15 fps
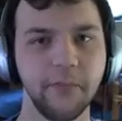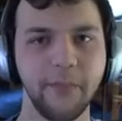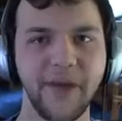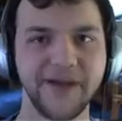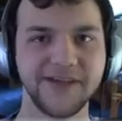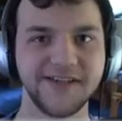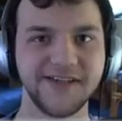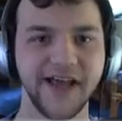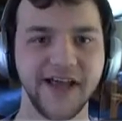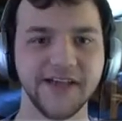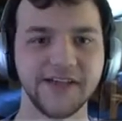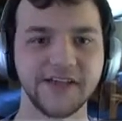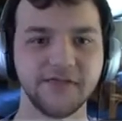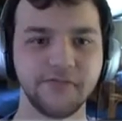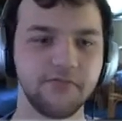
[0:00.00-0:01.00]
Makes
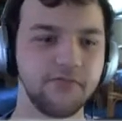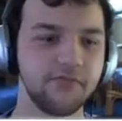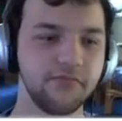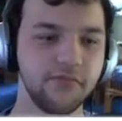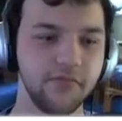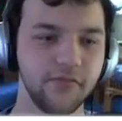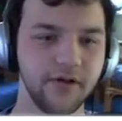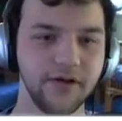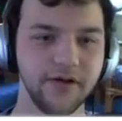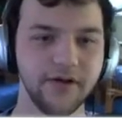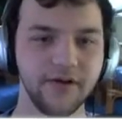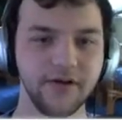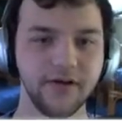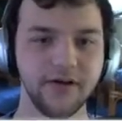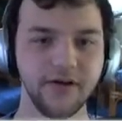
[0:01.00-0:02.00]
sense.
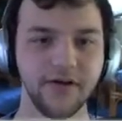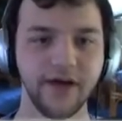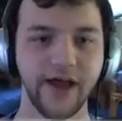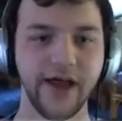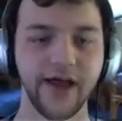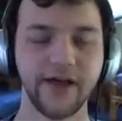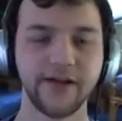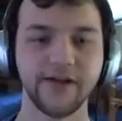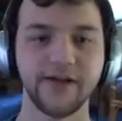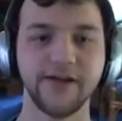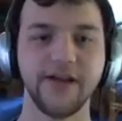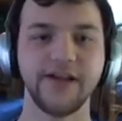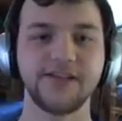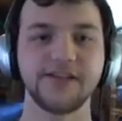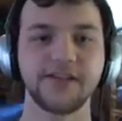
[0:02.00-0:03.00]
And
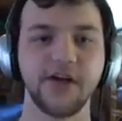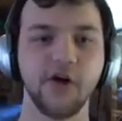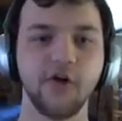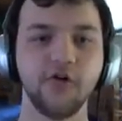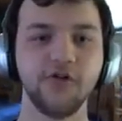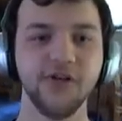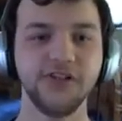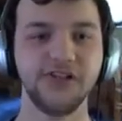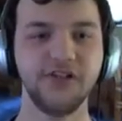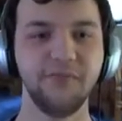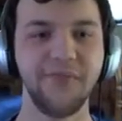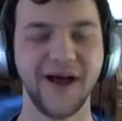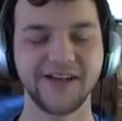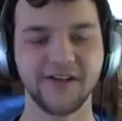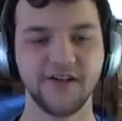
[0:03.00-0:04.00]
let's go into
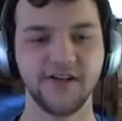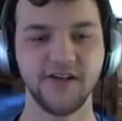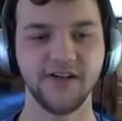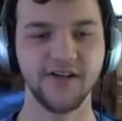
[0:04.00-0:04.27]
battle.